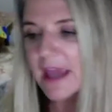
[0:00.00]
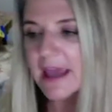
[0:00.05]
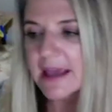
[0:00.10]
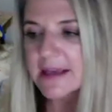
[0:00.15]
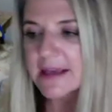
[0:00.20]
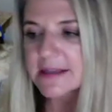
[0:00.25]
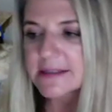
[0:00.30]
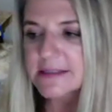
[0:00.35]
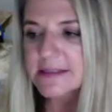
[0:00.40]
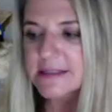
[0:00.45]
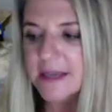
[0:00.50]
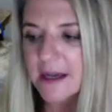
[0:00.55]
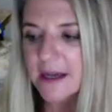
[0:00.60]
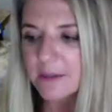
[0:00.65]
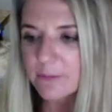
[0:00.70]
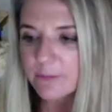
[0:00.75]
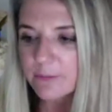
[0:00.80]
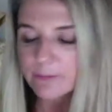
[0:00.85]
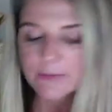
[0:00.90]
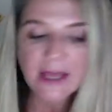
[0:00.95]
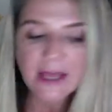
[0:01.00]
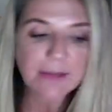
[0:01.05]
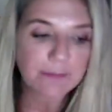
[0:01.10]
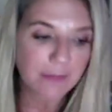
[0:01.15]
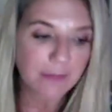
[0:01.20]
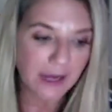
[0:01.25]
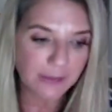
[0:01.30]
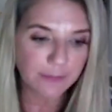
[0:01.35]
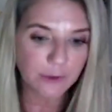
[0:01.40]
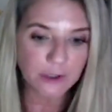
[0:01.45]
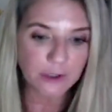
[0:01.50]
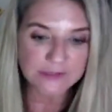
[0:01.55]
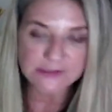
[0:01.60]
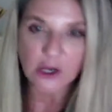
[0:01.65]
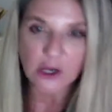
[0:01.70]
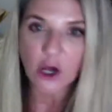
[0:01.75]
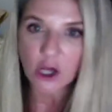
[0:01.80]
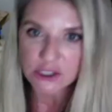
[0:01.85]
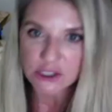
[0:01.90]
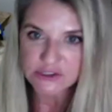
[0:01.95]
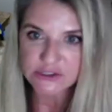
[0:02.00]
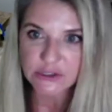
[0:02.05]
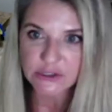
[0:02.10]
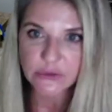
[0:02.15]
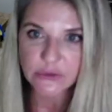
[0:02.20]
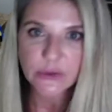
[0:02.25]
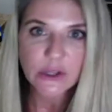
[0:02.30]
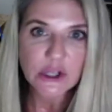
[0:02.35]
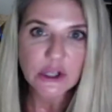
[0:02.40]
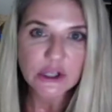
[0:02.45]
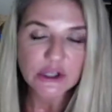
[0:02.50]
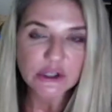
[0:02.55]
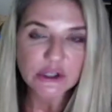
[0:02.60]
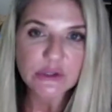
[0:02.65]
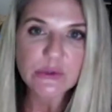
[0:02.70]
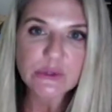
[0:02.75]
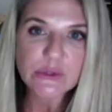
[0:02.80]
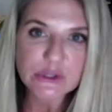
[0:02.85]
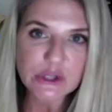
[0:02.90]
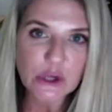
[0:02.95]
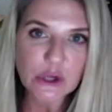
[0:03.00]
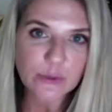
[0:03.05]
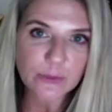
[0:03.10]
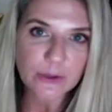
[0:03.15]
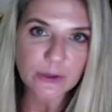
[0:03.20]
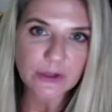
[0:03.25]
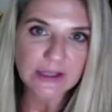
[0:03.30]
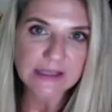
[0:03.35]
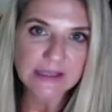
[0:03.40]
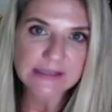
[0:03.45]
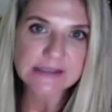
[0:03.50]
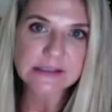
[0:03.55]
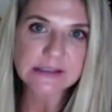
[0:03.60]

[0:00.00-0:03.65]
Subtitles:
and my books also use notebooking.